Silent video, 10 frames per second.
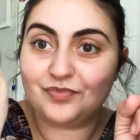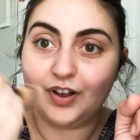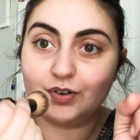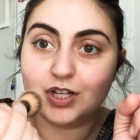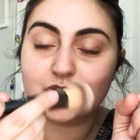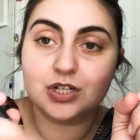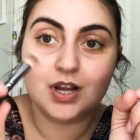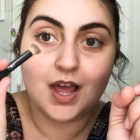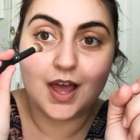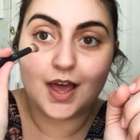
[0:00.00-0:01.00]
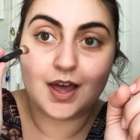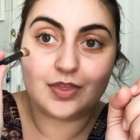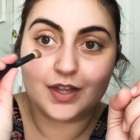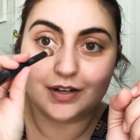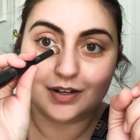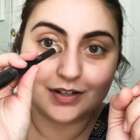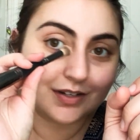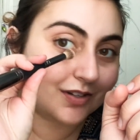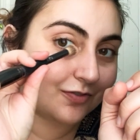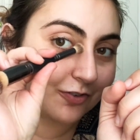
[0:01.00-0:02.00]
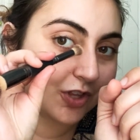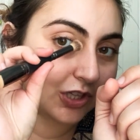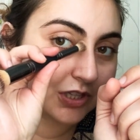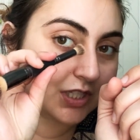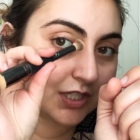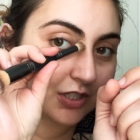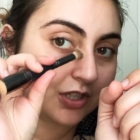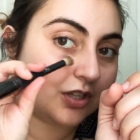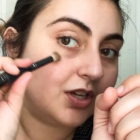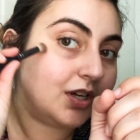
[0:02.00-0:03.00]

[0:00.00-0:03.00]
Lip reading: foundation, and then for the little